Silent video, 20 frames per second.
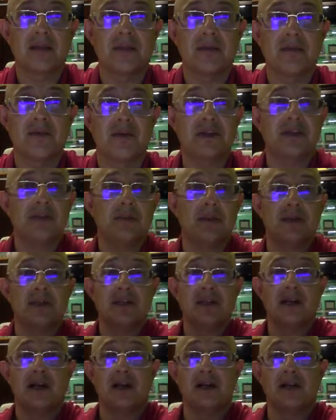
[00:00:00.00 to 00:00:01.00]
my father said, but the
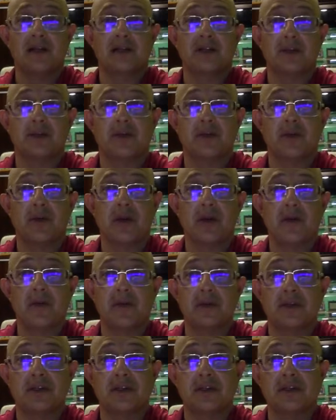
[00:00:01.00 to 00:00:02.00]
color is not what I
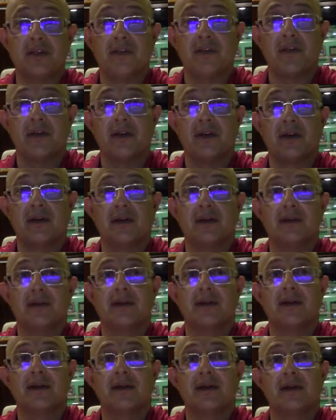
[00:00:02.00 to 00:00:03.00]
want, it's different.
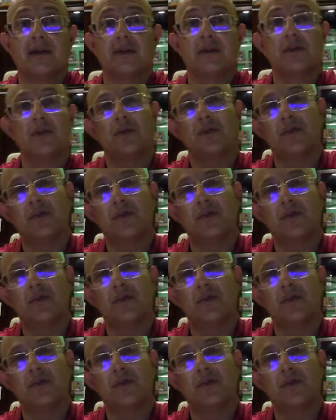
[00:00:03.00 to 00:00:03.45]
So